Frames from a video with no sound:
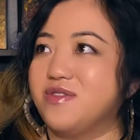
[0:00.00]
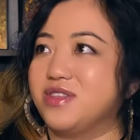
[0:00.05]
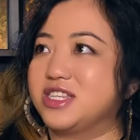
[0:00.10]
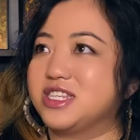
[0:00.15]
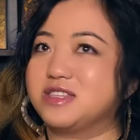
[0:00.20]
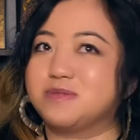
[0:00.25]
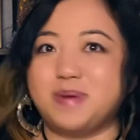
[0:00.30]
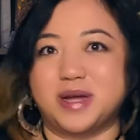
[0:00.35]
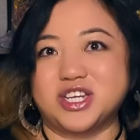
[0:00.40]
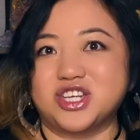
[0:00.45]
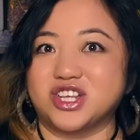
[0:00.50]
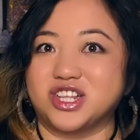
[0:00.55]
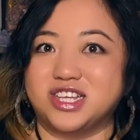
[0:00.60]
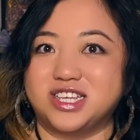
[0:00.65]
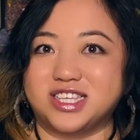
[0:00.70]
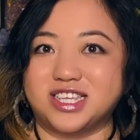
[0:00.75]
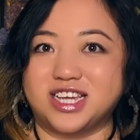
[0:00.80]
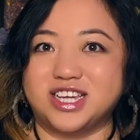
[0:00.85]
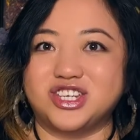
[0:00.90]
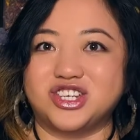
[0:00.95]

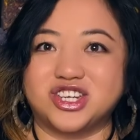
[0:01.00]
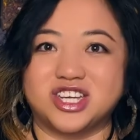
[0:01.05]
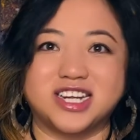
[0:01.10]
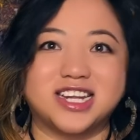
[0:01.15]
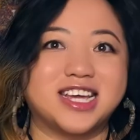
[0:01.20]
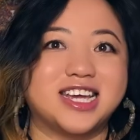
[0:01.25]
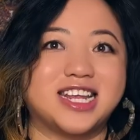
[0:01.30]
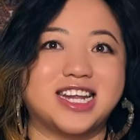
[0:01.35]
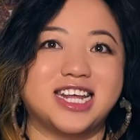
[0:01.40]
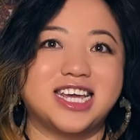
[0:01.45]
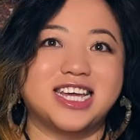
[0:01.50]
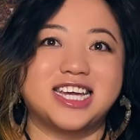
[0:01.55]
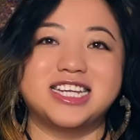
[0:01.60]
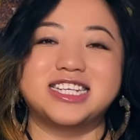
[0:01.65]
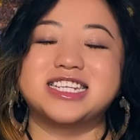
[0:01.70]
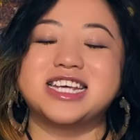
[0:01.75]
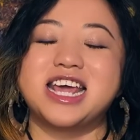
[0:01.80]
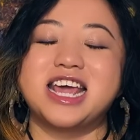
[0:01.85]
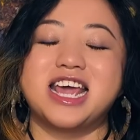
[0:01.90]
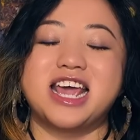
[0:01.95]
specialization in
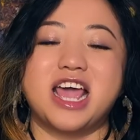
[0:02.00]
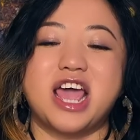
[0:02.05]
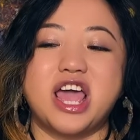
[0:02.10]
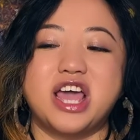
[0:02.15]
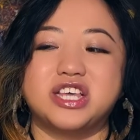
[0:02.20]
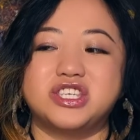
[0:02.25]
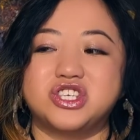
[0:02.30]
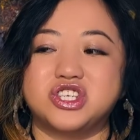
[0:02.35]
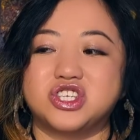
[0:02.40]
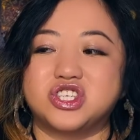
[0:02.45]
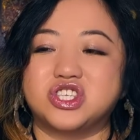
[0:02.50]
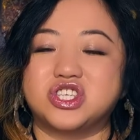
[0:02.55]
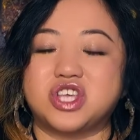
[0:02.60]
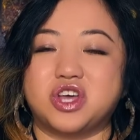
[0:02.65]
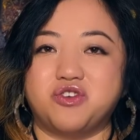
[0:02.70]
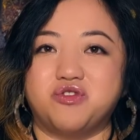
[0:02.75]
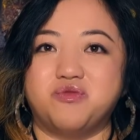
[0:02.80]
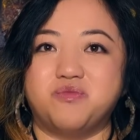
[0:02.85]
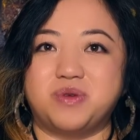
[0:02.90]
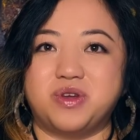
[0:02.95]
it. It's just
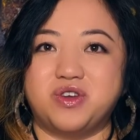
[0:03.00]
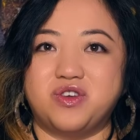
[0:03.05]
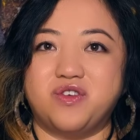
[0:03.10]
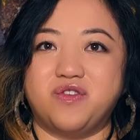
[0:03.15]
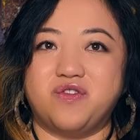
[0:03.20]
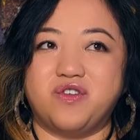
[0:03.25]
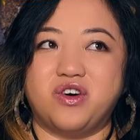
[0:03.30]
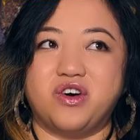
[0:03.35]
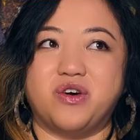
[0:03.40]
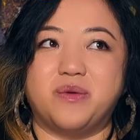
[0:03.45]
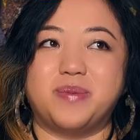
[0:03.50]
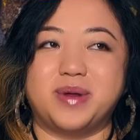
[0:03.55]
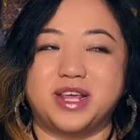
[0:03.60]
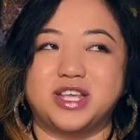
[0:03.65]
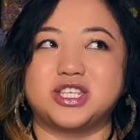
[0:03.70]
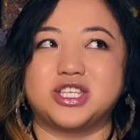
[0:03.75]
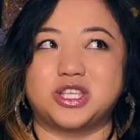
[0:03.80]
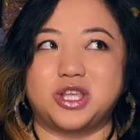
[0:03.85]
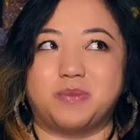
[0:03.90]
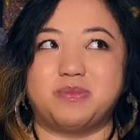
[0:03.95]
so beautiful, but
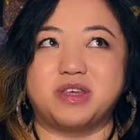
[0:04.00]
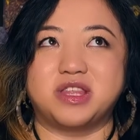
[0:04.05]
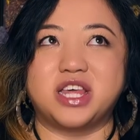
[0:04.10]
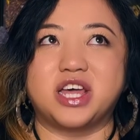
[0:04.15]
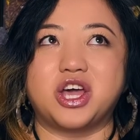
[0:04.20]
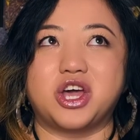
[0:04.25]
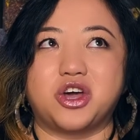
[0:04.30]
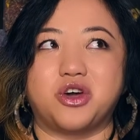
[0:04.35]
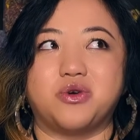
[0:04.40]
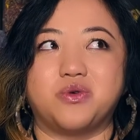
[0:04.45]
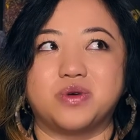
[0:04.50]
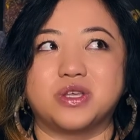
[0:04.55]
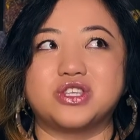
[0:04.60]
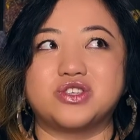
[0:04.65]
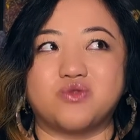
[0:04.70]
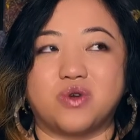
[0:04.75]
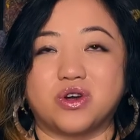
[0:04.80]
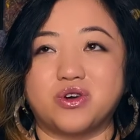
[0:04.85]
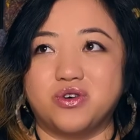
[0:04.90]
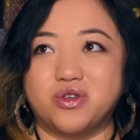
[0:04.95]
it's something that I always
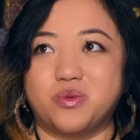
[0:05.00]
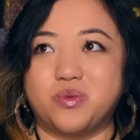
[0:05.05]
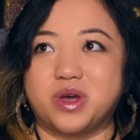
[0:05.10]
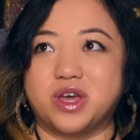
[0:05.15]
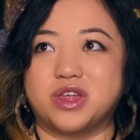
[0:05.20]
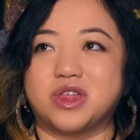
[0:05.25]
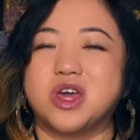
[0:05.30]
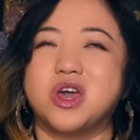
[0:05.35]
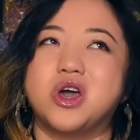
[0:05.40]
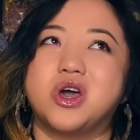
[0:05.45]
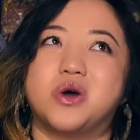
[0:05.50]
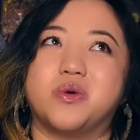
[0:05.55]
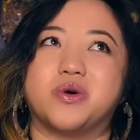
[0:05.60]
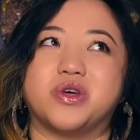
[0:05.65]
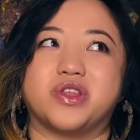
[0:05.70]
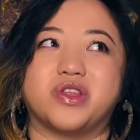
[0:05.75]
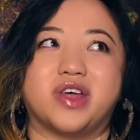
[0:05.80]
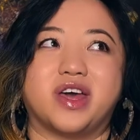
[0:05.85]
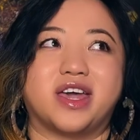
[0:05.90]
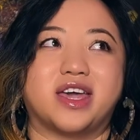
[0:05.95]
struggled with
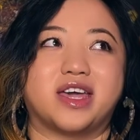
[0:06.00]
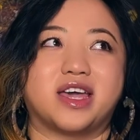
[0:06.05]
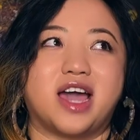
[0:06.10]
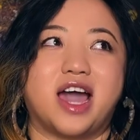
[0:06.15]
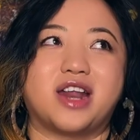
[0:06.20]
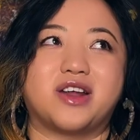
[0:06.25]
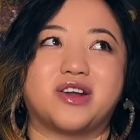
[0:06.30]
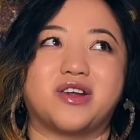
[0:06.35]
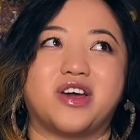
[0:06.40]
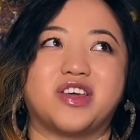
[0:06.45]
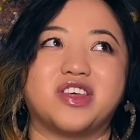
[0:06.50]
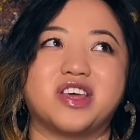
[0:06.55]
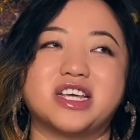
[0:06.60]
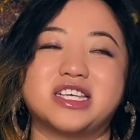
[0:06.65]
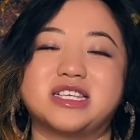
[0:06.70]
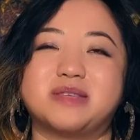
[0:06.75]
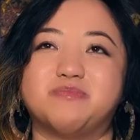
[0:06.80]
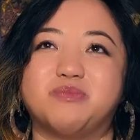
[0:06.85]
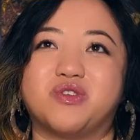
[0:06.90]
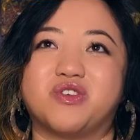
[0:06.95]
like, I don't know, I think
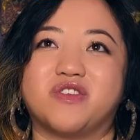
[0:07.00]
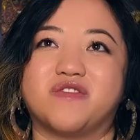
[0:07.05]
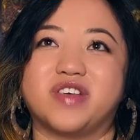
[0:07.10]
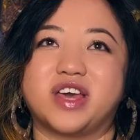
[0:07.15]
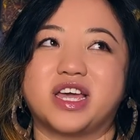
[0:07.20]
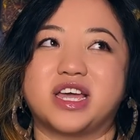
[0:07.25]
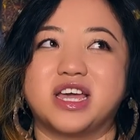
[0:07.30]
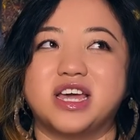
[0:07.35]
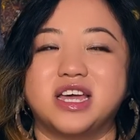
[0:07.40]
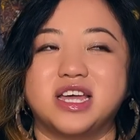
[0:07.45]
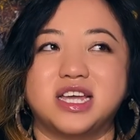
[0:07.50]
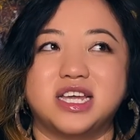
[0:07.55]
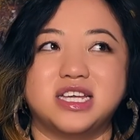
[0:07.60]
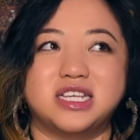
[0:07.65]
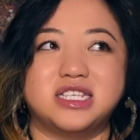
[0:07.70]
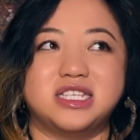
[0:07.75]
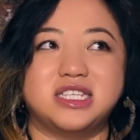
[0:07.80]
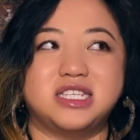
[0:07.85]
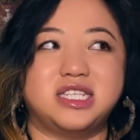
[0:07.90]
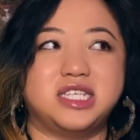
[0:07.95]
it's more of like
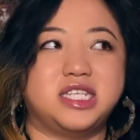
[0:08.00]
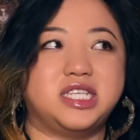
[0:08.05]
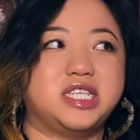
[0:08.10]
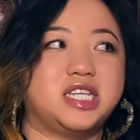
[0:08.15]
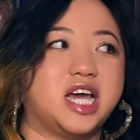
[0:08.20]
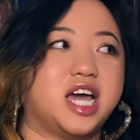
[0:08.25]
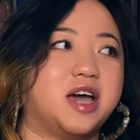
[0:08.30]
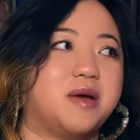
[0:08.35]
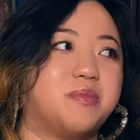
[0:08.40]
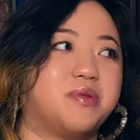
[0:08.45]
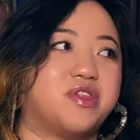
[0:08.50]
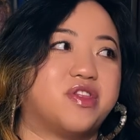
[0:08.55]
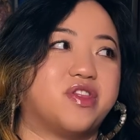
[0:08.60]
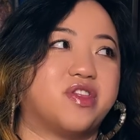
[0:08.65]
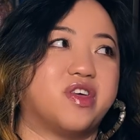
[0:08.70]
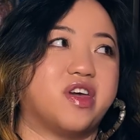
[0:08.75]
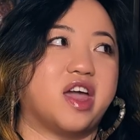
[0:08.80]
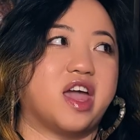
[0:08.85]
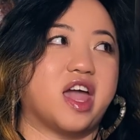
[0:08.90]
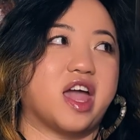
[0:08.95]
depth
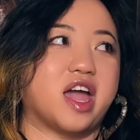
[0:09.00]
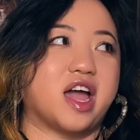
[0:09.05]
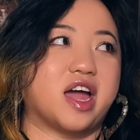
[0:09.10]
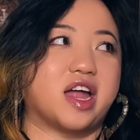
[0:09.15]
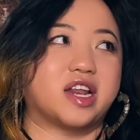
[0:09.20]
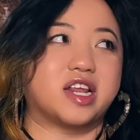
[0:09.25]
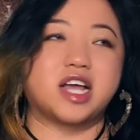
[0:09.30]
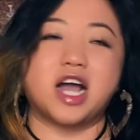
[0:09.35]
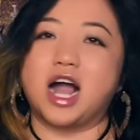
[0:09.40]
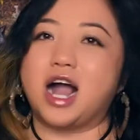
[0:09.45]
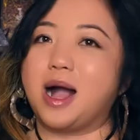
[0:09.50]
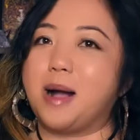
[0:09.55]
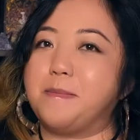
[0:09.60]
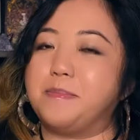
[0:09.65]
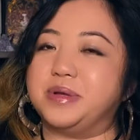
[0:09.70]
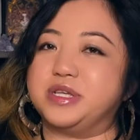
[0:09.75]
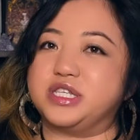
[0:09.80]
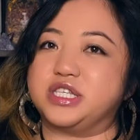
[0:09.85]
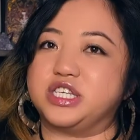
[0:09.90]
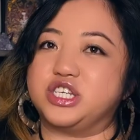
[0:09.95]
and
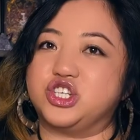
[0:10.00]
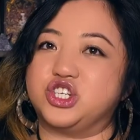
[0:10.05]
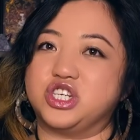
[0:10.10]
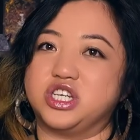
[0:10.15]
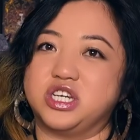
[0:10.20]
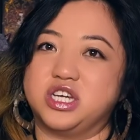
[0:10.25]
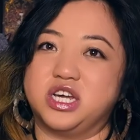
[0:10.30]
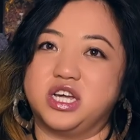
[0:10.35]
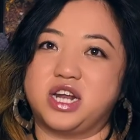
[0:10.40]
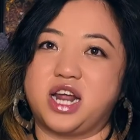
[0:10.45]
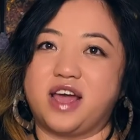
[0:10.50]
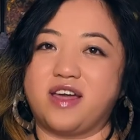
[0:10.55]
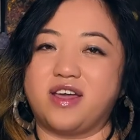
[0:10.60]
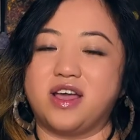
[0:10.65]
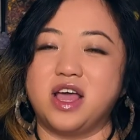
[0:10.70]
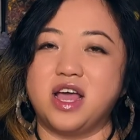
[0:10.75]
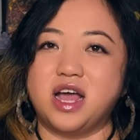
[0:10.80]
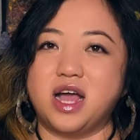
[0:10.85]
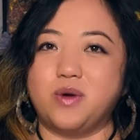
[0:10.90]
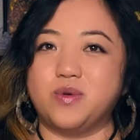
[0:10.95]
composition. I
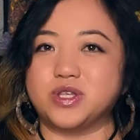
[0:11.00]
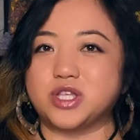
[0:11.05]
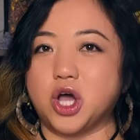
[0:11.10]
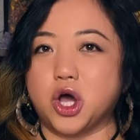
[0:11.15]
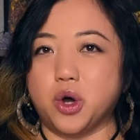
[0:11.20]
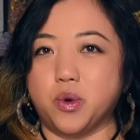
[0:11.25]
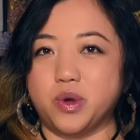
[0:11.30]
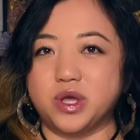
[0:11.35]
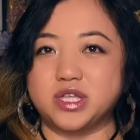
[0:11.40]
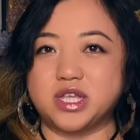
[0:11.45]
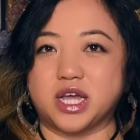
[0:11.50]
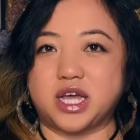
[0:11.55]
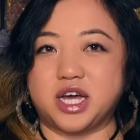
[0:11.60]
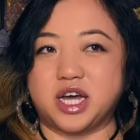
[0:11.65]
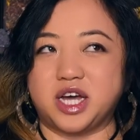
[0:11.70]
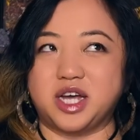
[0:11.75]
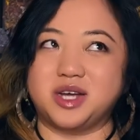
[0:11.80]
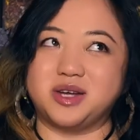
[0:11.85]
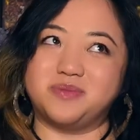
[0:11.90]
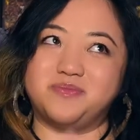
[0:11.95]
was always like
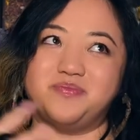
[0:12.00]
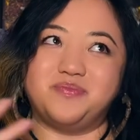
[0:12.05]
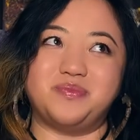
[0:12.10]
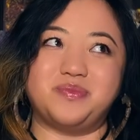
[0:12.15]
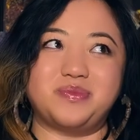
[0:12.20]
a